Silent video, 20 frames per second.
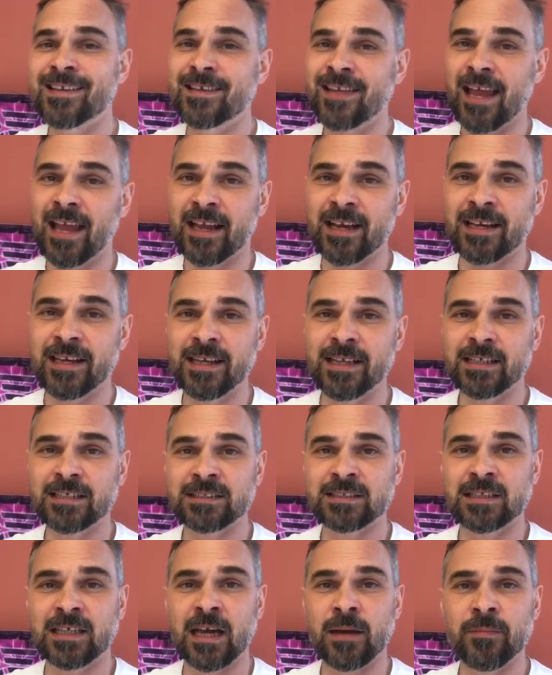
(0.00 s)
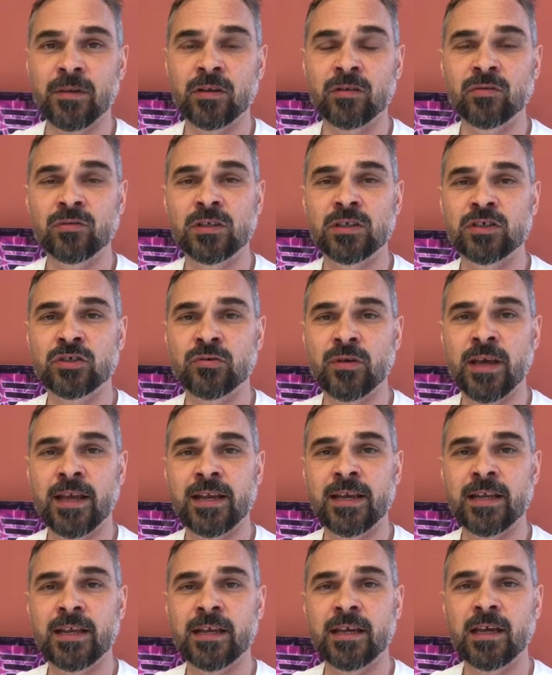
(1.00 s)
techniques coming to the
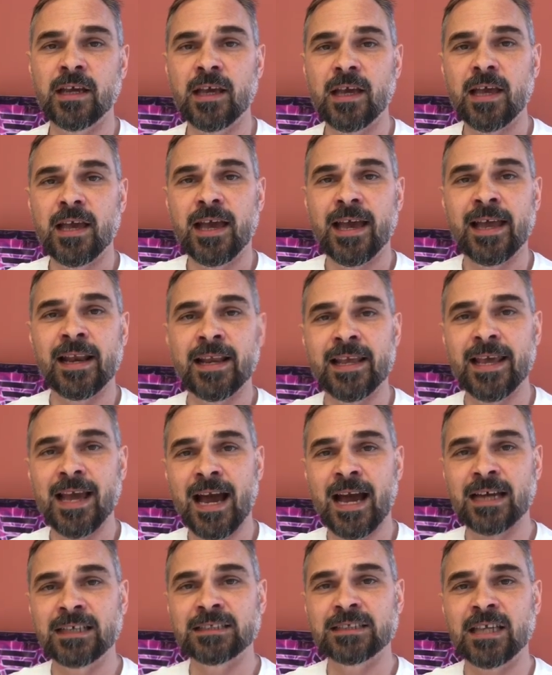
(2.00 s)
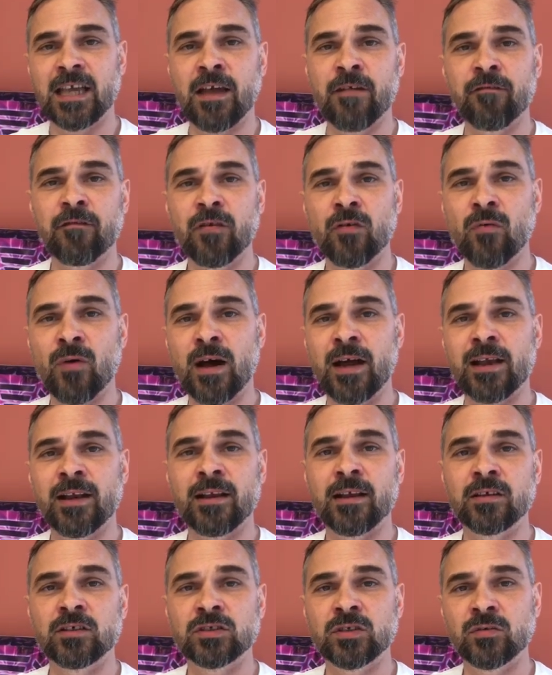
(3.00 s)
training, and he asks
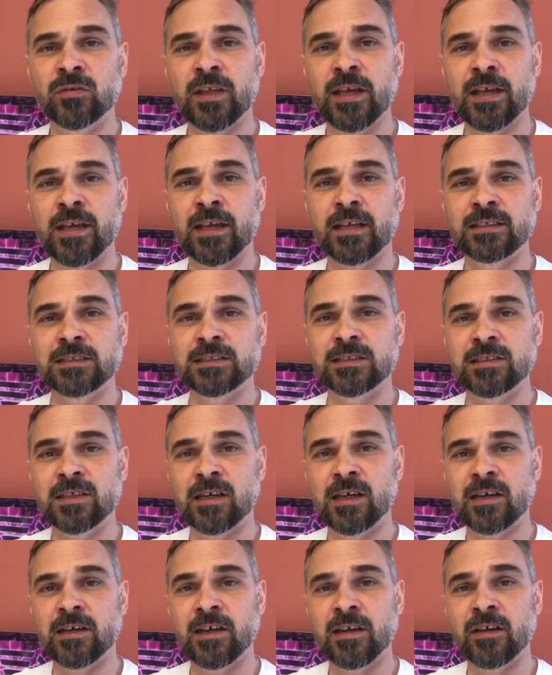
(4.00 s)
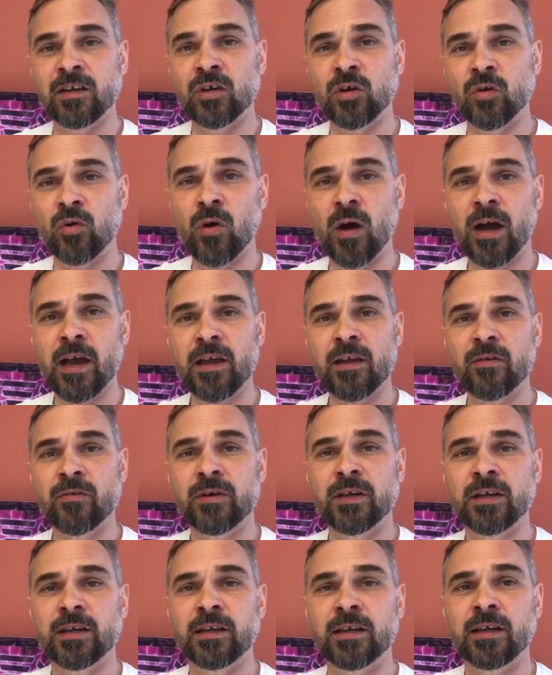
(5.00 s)
everyone so they can start
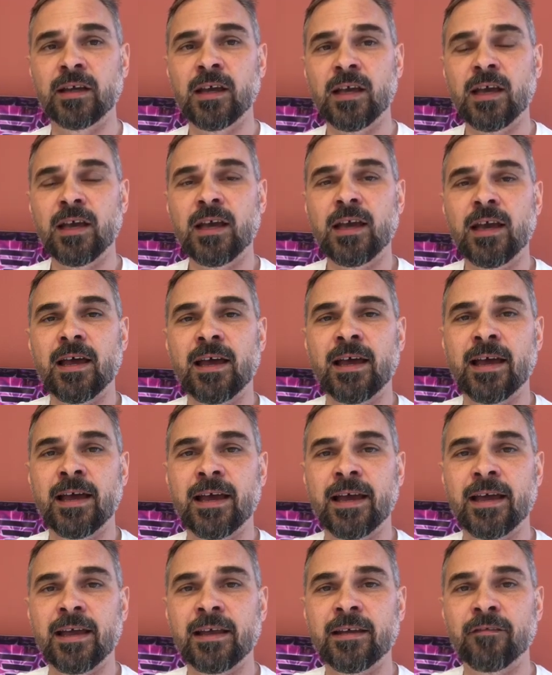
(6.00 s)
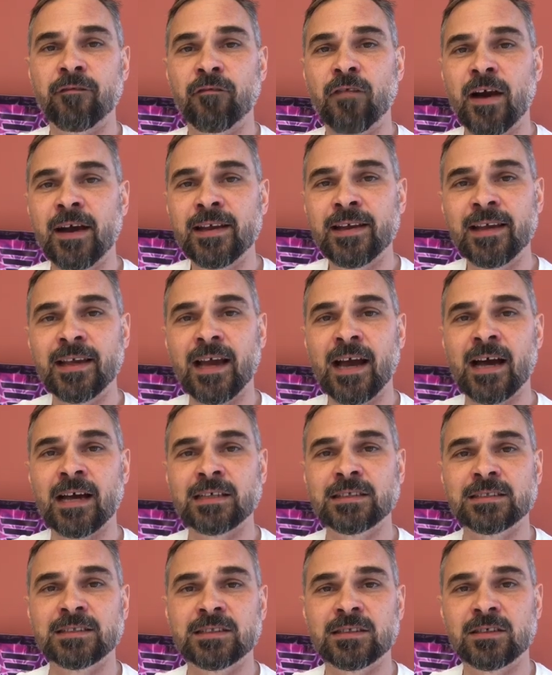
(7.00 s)
inquiring and finding
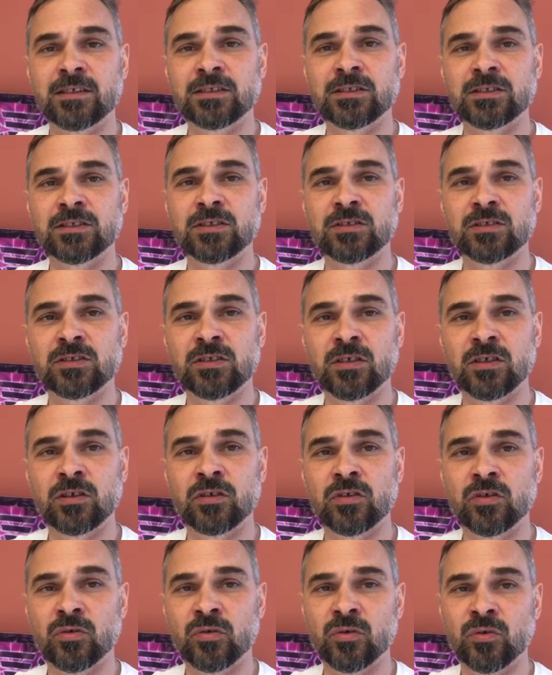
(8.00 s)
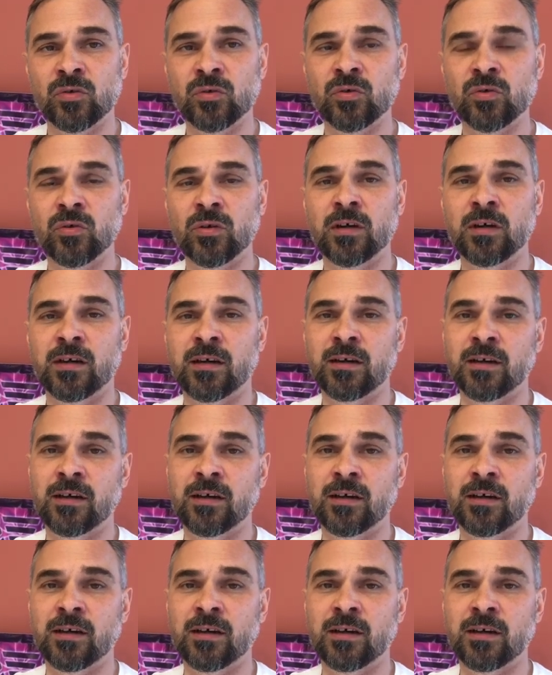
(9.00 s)
answers to